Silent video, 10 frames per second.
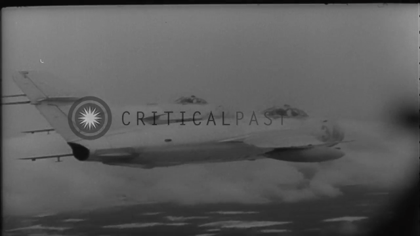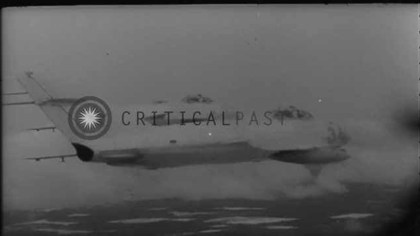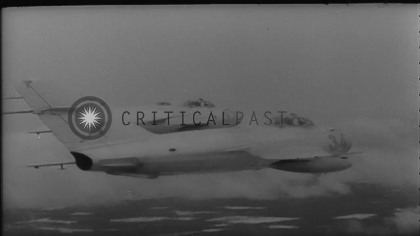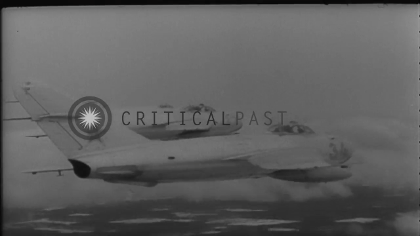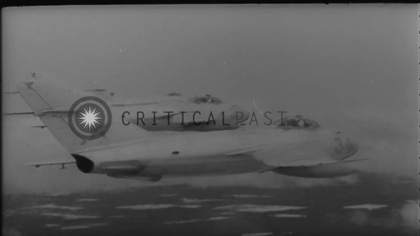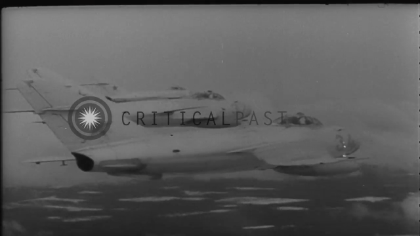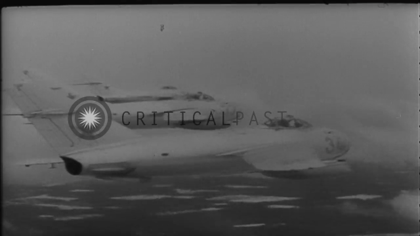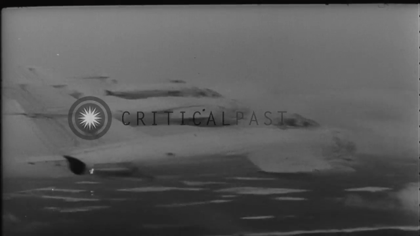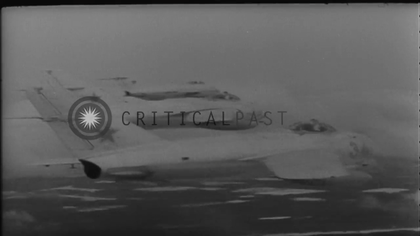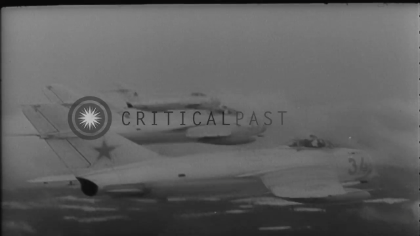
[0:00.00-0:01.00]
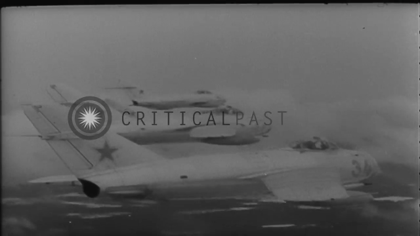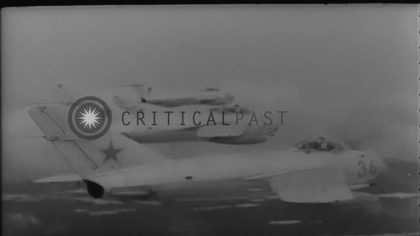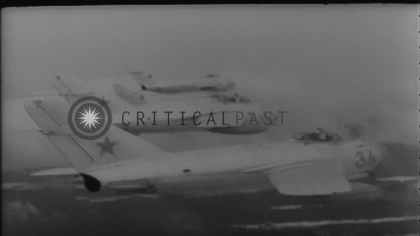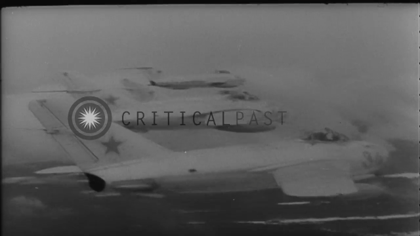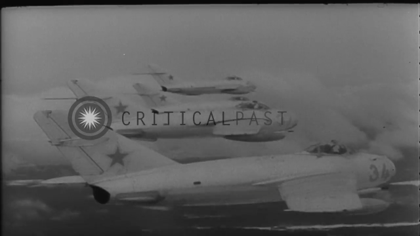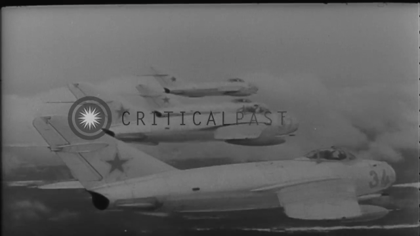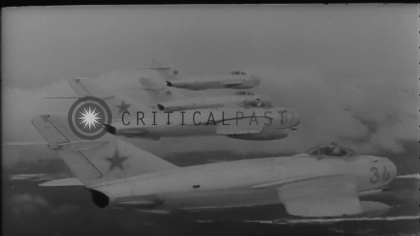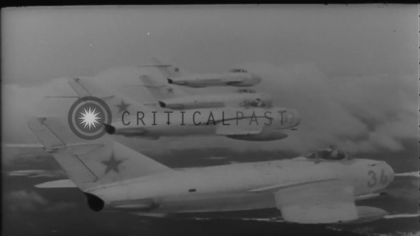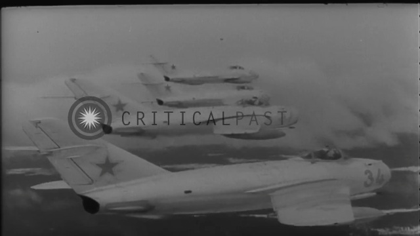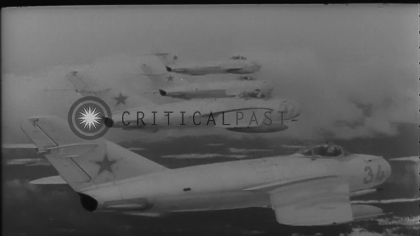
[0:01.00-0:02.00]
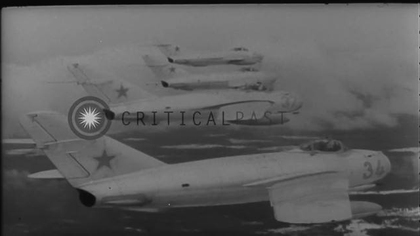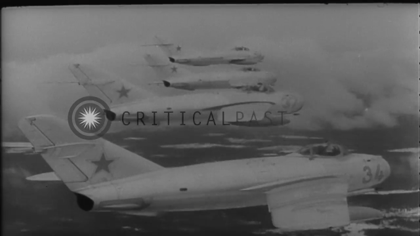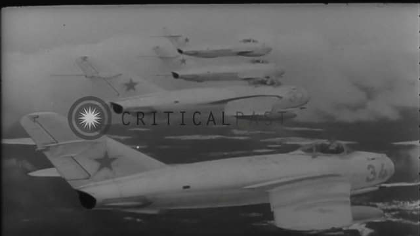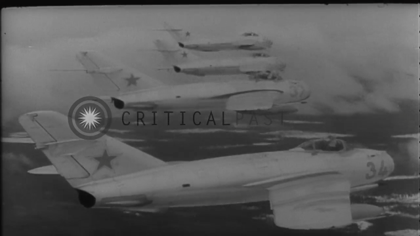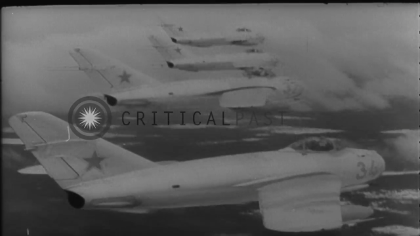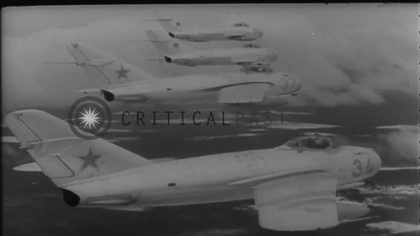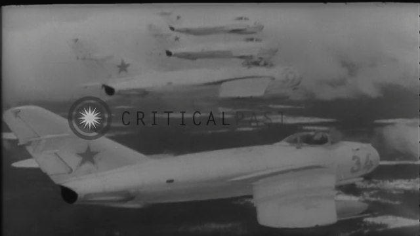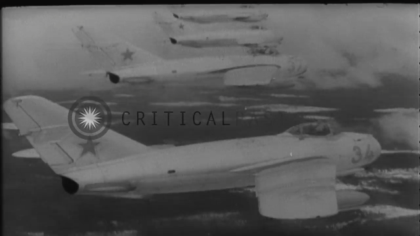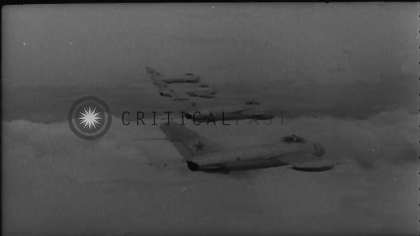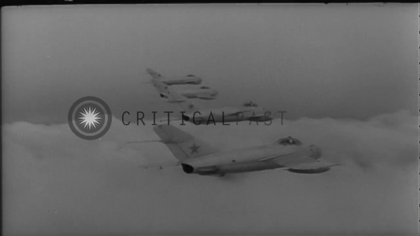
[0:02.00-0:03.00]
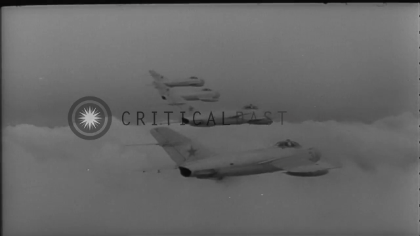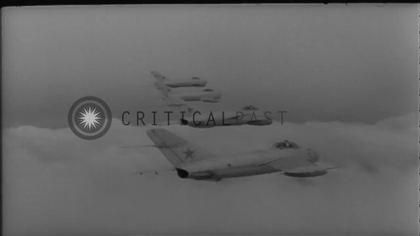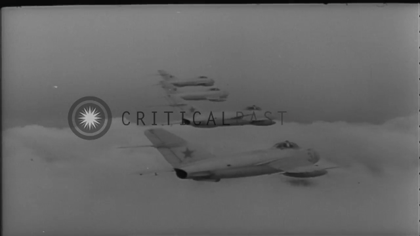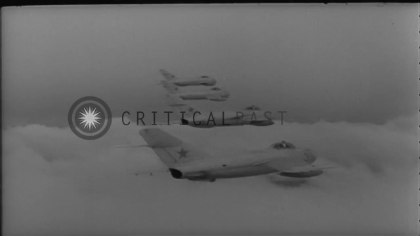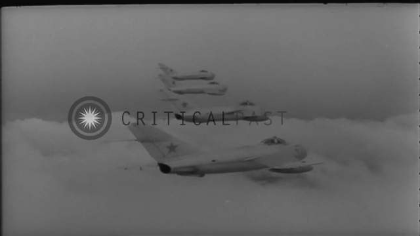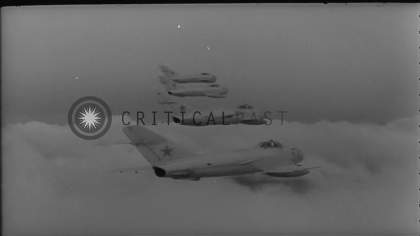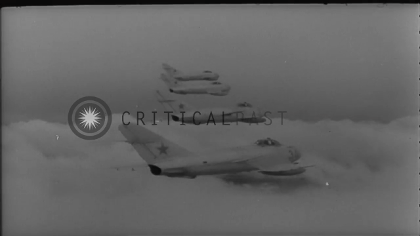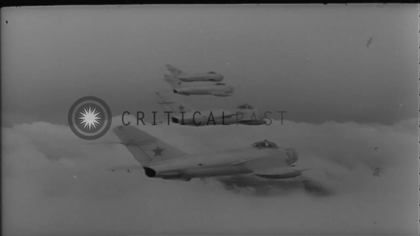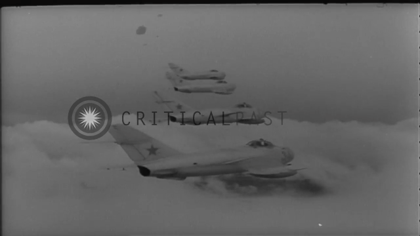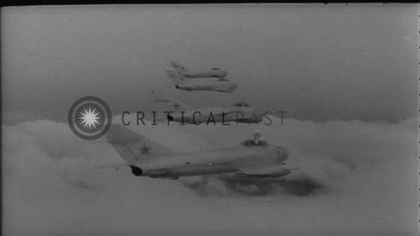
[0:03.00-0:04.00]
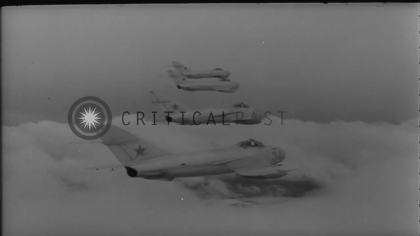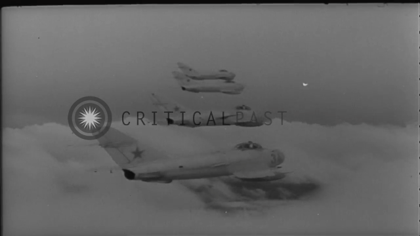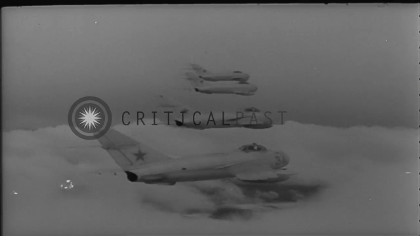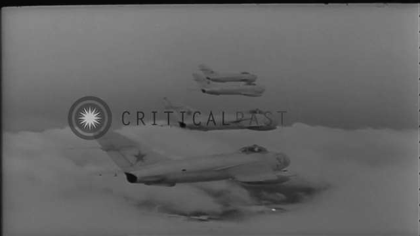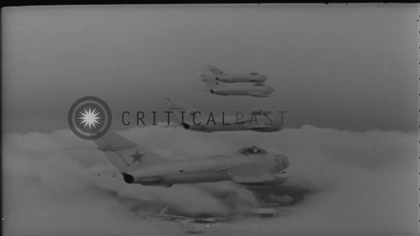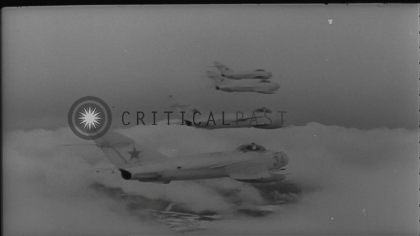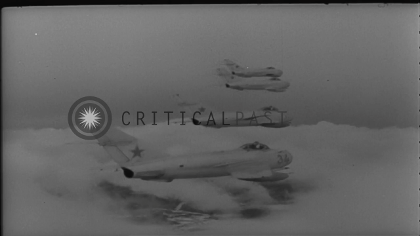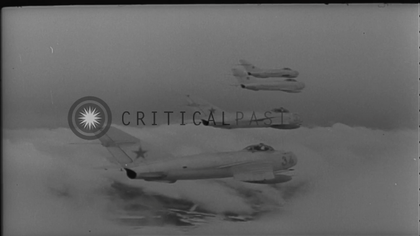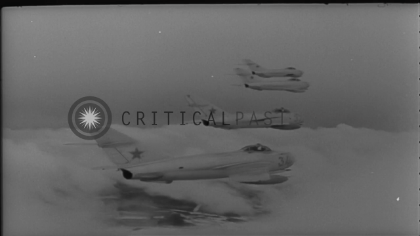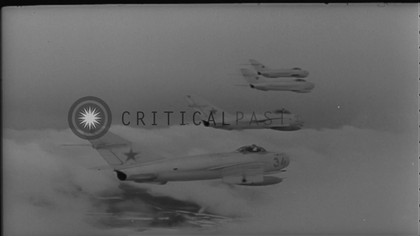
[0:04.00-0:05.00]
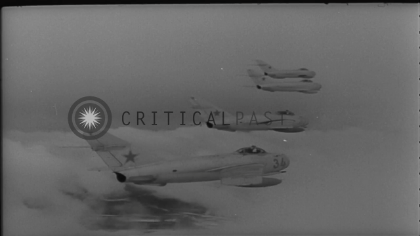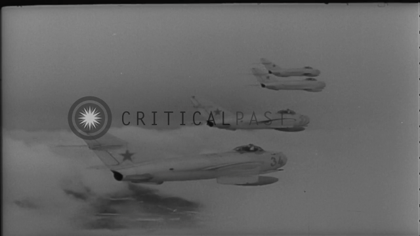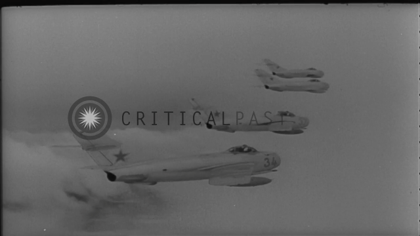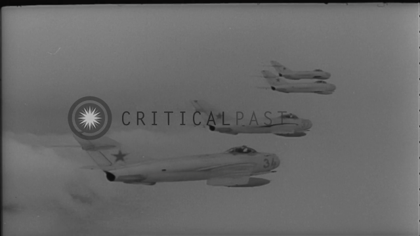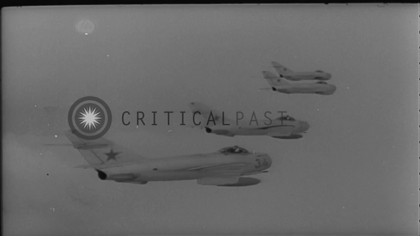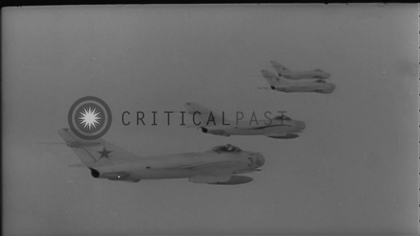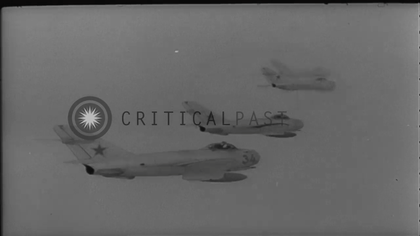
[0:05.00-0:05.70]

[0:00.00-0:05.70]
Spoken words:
No face is visible, so there are no lips to read.